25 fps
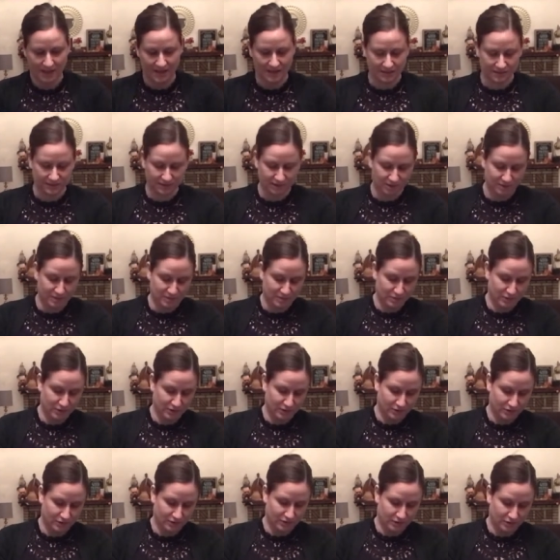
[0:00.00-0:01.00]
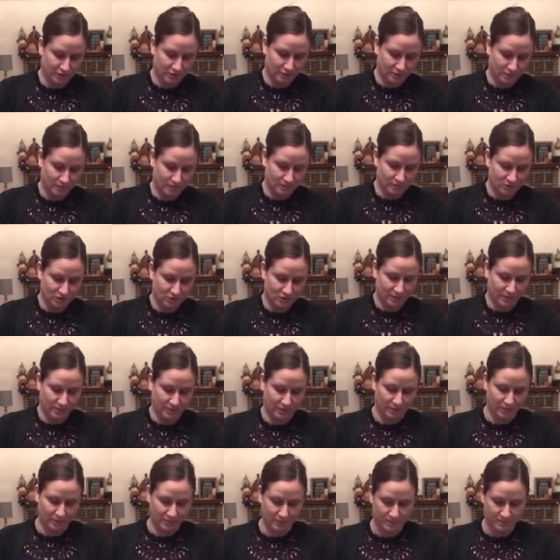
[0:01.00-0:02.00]
a little bit more glue so it
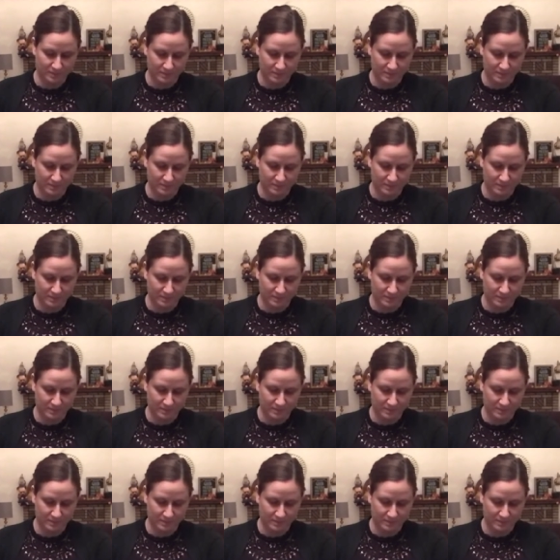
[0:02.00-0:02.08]
will